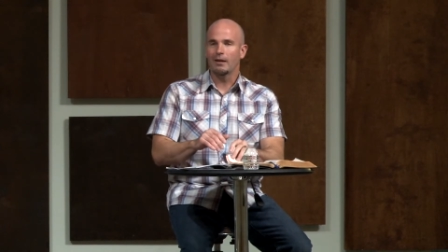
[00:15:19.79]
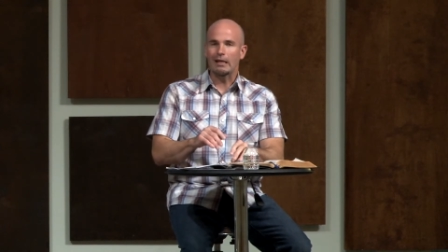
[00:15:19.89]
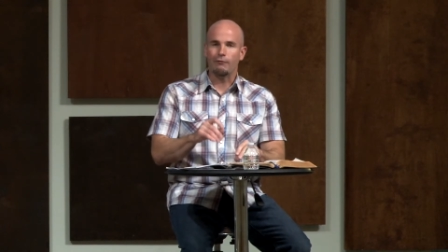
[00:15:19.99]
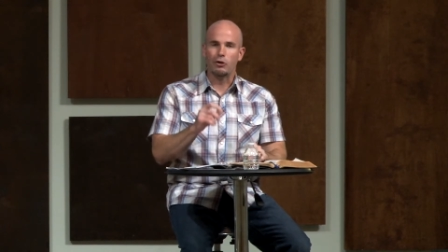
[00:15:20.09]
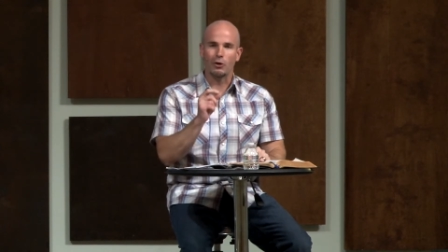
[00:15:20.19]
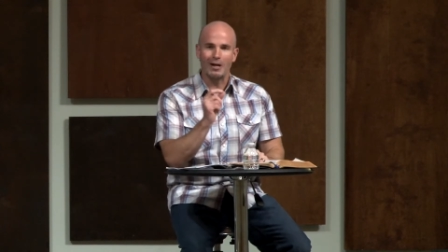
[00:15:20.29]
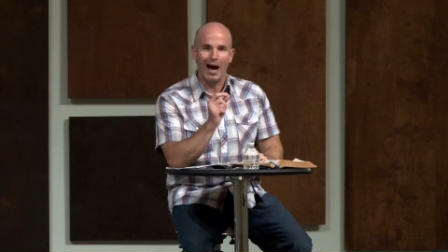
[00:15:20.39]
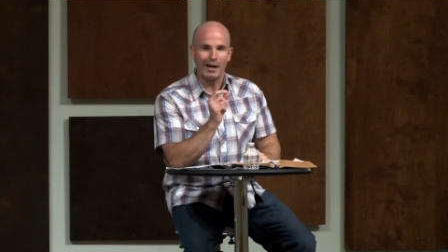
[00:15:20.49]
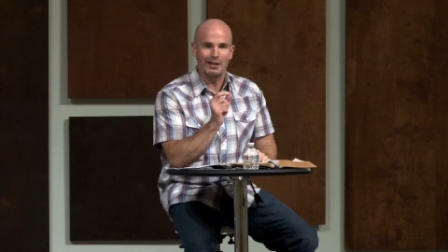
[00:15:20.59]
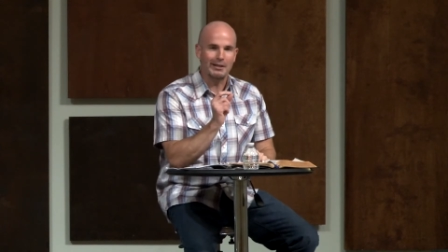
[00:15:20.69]
if you're
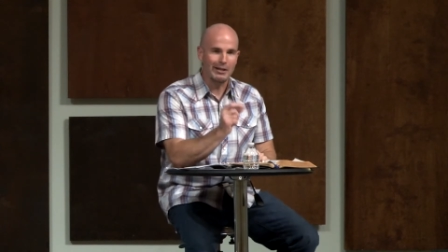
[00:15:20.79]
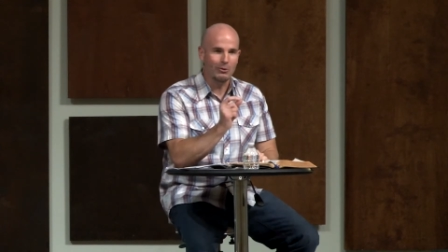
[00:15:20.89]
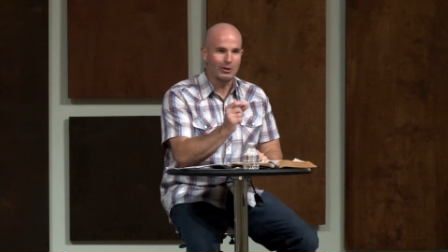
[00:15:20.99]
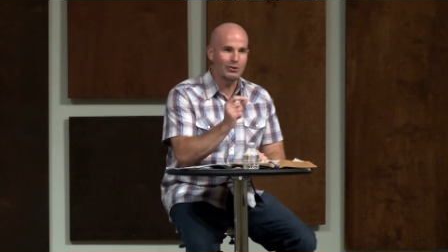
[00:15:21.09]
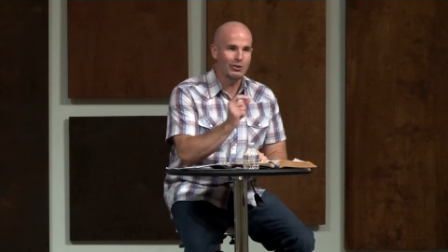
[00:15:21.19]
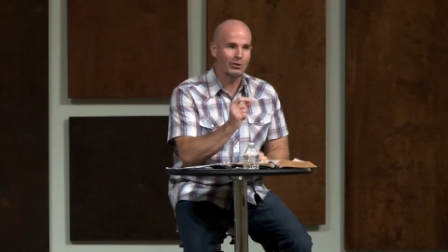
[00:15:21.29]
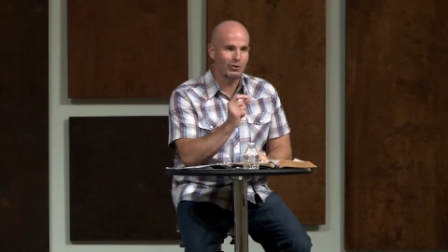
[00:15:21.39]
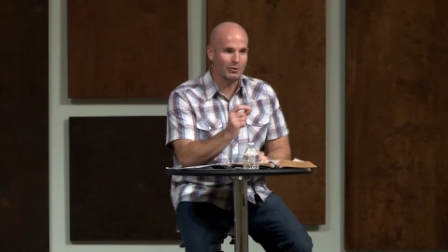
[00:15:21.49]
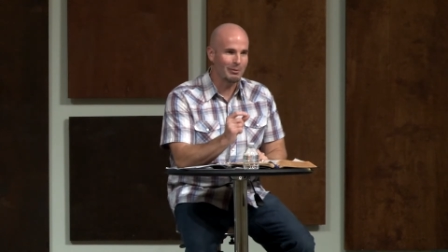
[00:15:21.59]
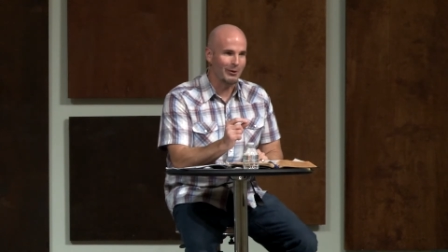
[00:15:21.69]
not yielded to the
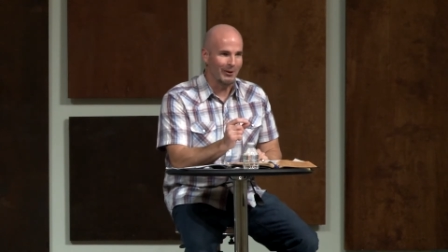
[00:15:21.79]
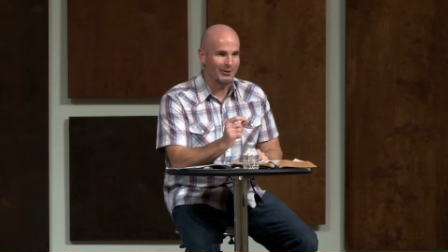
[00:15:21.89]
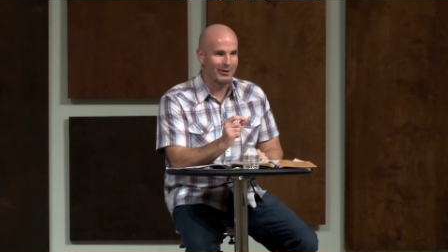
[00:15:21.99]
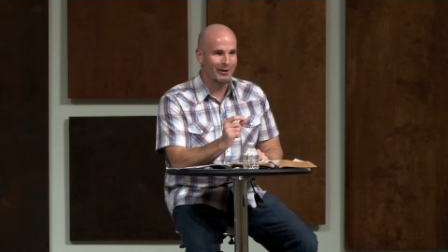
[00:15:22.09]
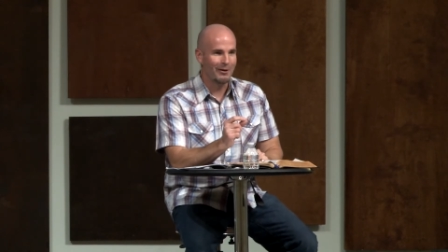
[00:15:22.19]
Spirit,